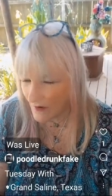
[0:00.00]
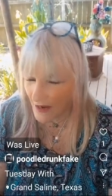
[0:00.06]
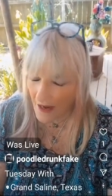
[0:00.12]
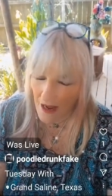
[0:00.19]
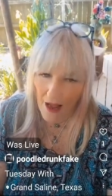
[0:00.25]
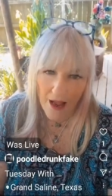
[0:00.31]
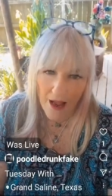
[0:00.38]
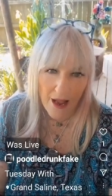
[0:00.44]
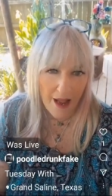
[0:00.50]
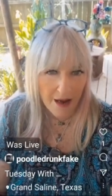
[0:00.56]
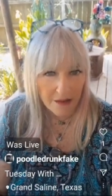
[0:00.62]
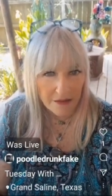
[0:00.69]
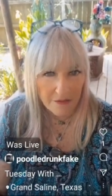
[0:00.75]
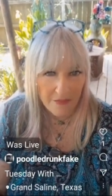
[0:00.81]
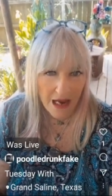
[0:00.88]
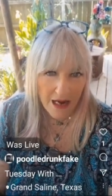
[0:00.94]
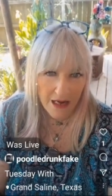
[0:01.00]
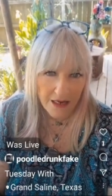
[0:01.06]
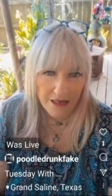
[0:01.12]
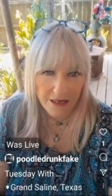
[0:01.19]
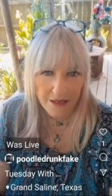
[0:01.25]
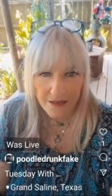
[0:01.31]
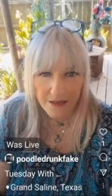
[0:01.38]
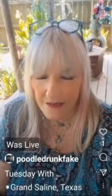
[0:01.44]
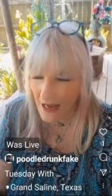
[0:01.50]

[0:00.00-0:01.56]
anyway, I acclimated,